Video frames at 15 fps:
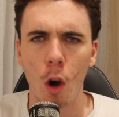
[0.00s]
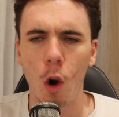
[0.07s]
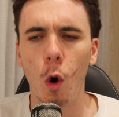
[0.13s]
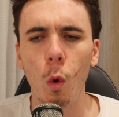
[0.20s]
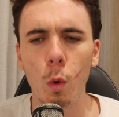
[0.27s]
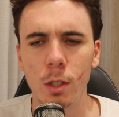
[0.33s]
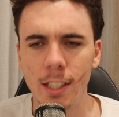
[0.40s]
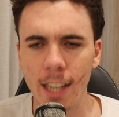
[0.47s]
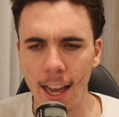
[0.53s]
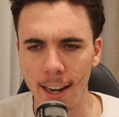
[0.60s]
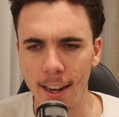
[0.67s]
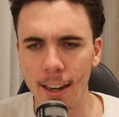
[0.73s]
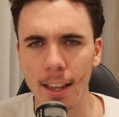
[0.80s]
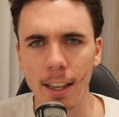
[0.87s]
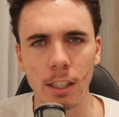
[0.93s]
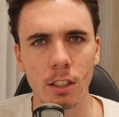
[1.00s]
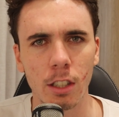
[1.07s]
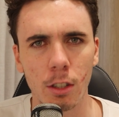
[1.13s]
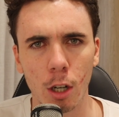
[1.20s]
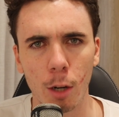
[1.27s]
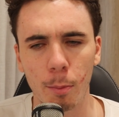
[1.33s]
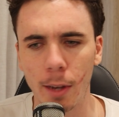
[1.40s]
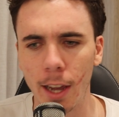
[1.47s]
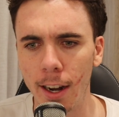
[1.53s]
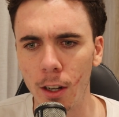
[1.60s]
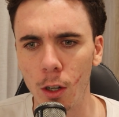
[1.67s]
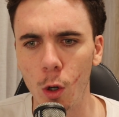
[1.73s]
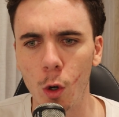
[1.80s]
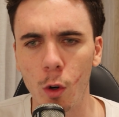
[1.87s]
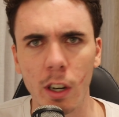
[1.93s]
All set is the top
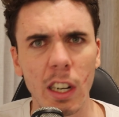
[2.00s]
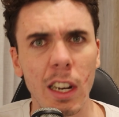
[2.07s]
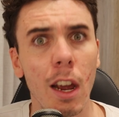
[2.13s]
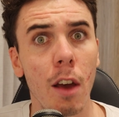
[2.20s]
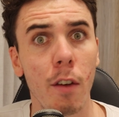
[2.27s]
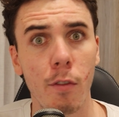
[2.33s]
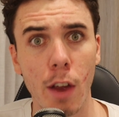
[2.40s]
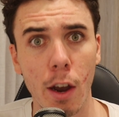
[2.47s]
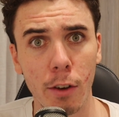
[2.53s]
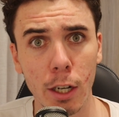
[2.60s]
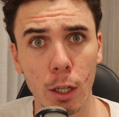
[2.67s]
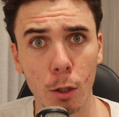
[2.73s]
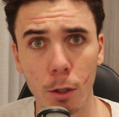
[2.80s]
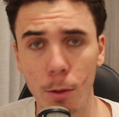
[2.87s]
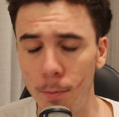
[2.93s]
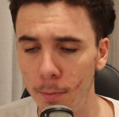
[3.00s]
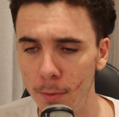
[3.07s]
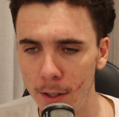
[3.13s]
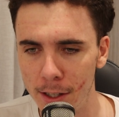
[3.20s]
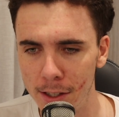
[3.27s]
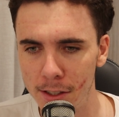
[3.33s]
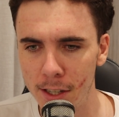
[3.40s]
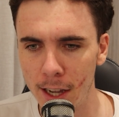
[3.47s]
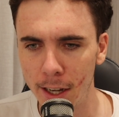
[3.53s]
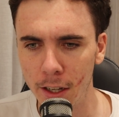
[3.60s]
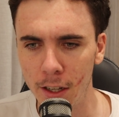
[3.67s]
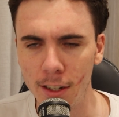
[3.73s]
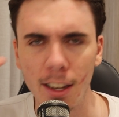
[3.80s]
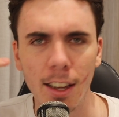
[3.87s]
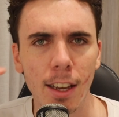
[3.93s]
category. Very good is
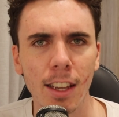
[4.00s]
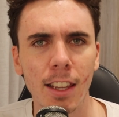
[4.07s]
second.